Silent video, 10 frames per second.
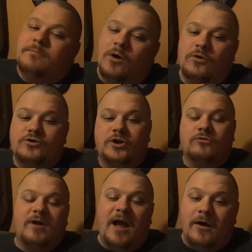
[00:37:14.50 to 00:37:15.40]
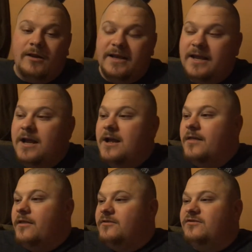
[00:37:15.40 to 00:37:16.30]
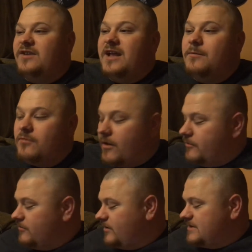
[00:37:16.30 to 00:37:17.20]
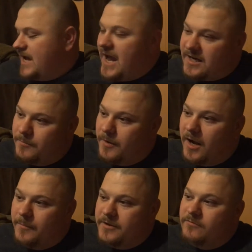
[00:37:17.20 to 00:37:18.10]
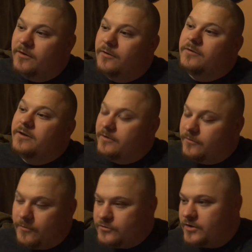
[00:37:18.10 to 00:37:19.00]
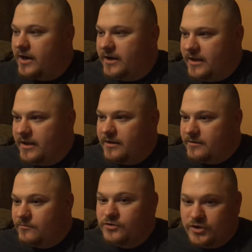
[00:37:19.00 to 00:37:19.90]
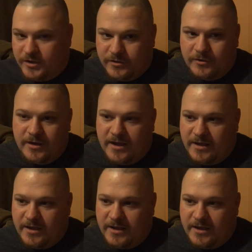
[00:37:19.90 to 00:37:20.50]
Mojo Rawley, the Singh brothers attacked Bobby Roode. You know, they're trying to get Jinder